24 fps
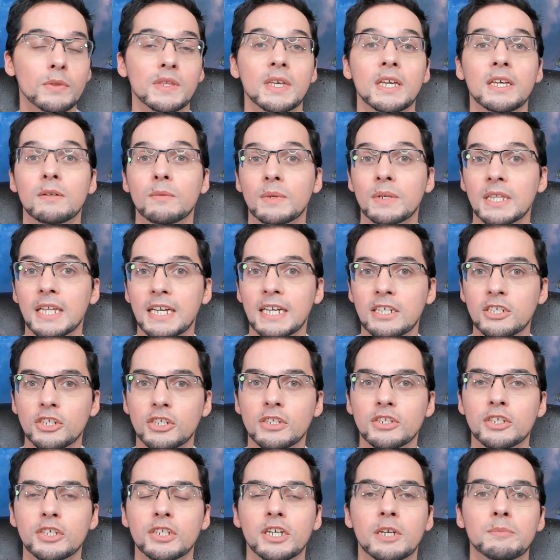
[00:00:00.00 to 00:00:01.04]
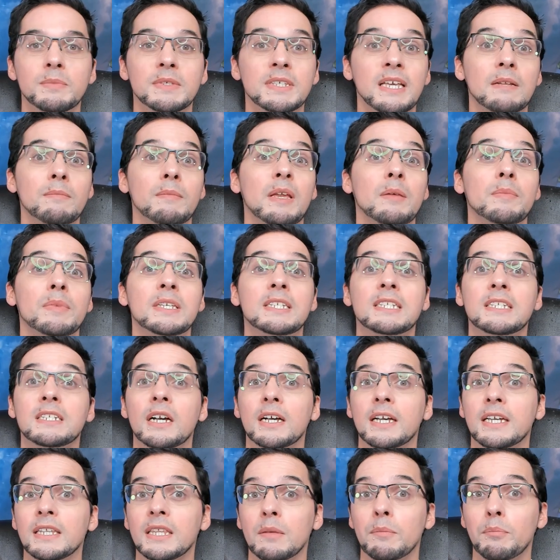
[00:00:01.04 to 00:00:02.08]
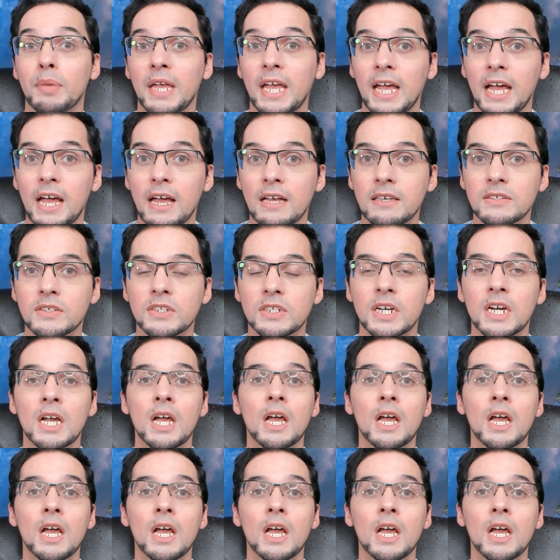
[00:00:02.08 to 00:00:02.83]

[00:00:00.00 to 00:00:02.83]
in relationships that may be stuck in the past,